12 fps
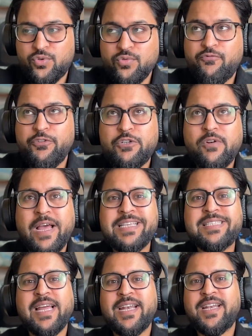visualize
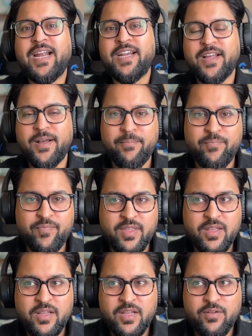that data.
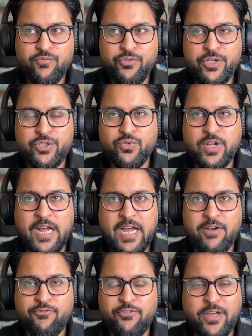We should
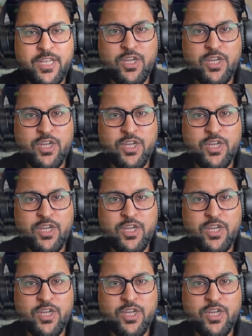have very